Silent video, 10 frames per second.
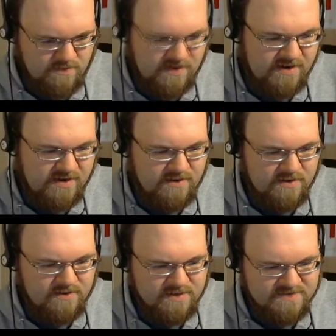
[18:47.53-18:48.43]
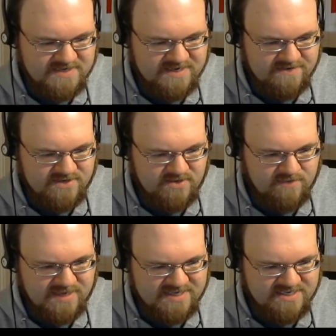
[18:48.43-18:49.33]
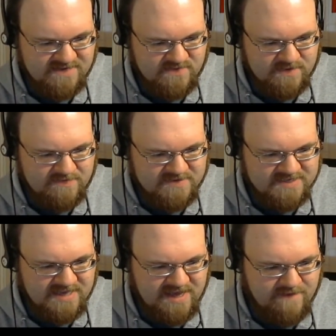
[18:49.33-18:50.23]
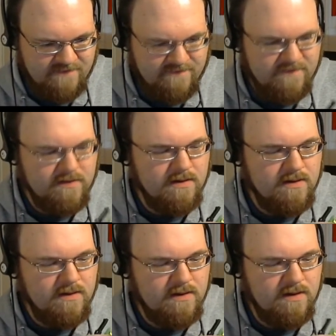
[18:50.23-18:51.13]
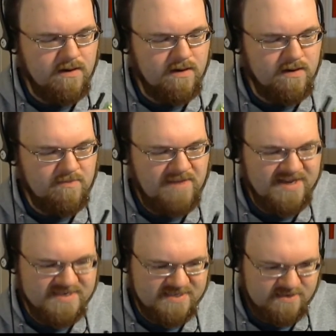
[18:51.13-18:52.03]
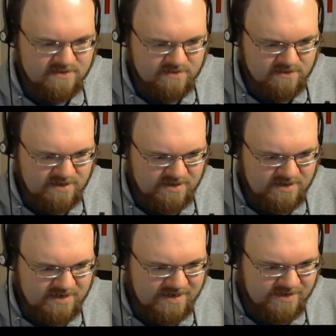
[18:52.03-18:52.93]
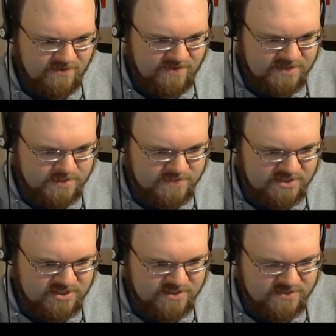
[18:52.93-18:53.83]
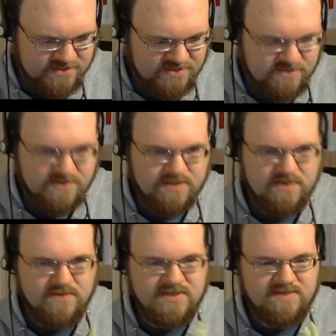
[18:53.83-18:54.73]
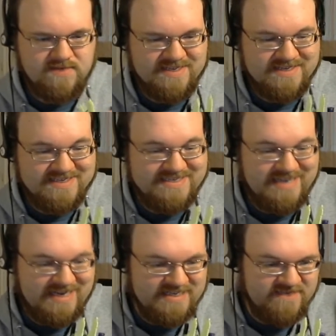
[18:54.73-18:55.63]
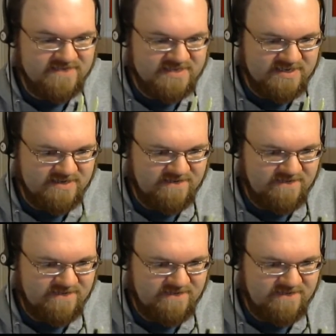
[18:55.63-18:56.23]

it all comes down to Blastoff's weapons have pegs at 90 degrees from each other, so you can use them on the sides of stuff.